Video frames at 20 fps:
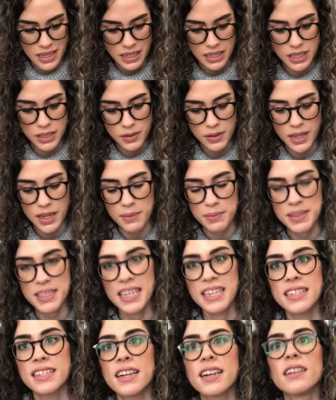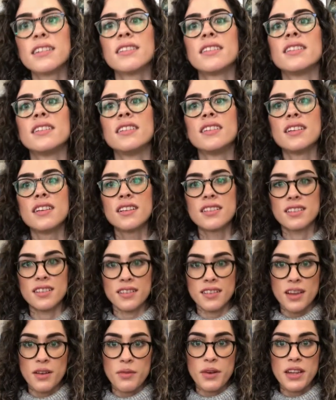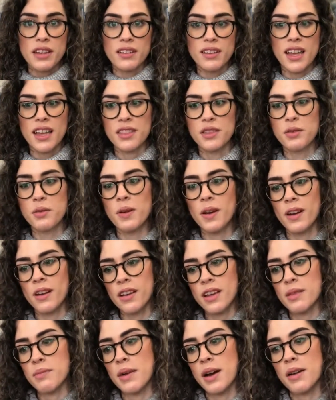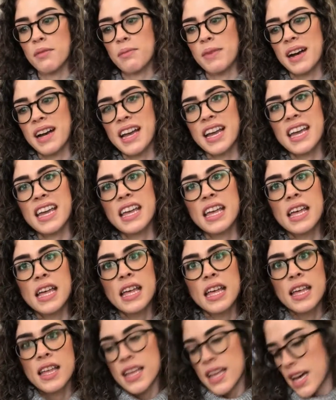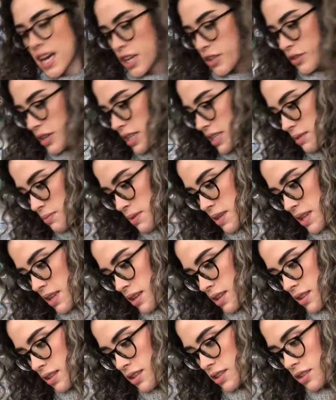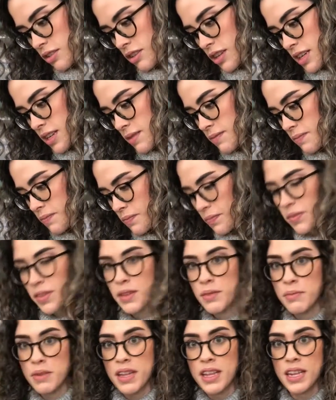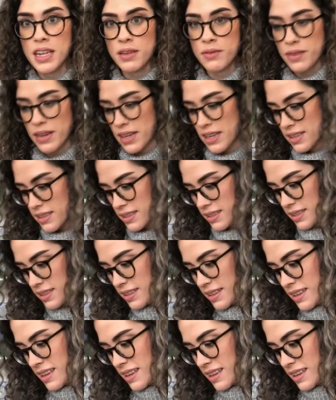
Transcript: do it upside down so that way I don't have to worry about my address being on the screen. But anyways,